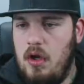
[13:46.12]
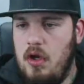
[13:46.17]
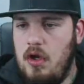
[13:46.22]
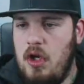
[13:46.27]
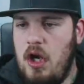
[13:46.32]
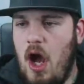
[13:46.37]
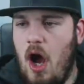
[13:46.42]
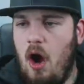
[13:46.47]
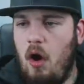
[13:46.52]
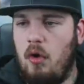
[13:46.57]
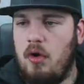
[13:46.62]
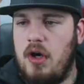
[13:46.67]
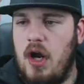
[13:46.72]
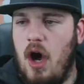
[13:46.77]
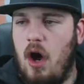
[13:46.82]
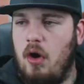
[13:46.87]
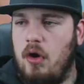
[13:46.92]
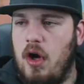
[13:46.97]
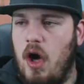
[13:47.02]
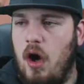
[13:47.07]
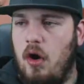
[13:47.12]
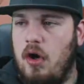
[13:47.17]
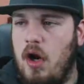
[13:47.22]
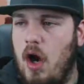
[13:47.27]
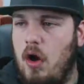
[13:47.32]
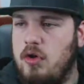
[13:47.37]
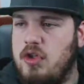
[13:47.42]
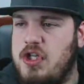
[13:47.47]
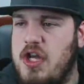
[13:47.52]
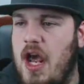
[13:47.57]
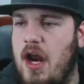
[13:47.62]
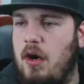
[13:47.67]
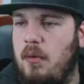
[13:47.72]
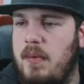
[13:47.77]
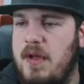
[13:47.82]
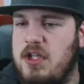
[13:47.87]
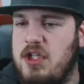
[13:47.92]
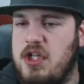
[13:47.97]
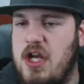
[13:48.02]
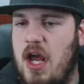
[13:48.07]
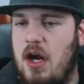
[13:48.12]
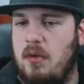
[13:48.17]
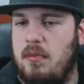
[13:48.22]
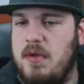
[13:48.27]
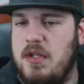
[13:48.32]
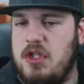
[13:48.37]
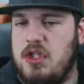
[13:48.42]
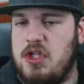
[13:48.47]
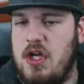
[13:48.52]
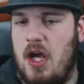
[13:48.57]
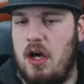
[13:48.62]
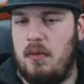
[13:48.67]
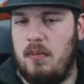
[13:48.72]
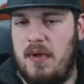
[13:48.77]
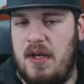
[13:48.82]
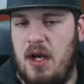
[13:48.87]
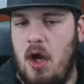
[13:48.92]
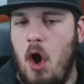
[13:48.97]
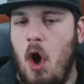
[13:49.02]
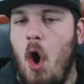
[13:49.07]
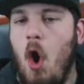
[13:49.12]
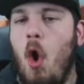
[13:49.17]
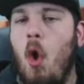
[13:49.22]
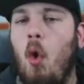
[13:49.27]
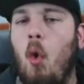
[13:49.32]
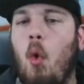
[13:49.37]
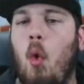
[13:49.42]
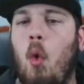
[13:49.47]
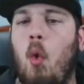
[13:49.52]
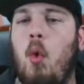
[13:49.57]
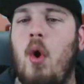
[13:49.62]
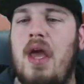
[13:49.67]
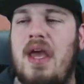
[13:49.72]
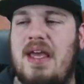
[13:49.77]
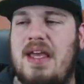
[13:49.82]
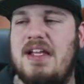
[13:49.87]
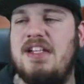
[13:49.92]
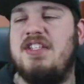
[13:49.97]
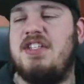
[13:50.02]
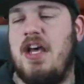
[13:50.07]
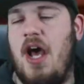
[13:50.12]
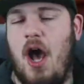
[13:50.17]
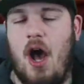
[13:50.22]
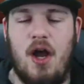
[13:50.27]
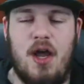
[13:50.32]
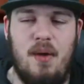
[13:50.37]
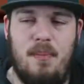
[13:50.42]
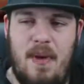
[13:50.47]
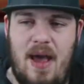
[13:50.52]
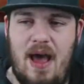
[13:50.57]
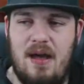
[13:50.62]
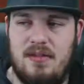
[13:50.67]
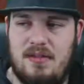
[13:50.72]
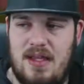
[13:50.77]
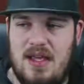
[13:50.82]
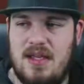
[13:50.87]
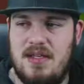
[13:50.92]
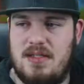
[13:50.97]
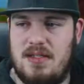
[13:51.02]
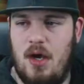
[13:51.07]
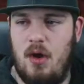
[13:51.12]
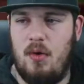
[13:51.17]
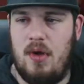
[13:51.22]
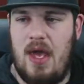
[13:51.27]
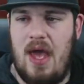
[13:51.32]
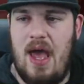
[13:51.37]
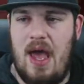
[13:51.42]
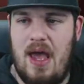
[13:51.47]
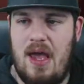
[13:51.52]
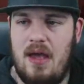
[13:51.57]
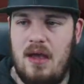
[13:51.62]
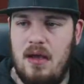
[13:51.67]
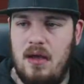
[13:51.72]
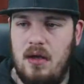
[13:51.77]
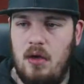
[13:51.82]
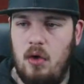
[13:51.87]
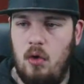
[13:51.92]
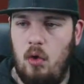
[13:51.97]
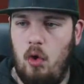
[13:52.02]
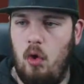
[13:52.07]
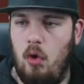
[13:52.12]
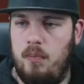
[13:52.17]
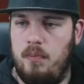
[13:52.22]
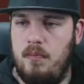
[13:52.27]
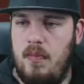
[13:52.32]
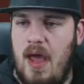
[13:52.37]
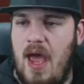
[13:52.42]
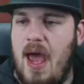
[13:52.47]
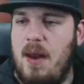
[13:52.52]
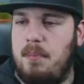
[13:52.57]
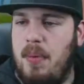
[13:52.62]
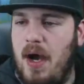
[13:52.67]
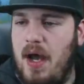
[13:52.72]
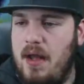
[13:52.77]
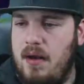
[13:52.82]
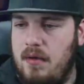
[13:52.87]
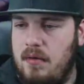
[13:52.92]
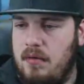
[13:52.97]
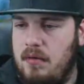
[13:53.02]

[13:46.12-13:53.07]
No, no, no, no. Gentlemen, gentlemen, gentlemen. We can talk about this, okay? Oop, headbutt.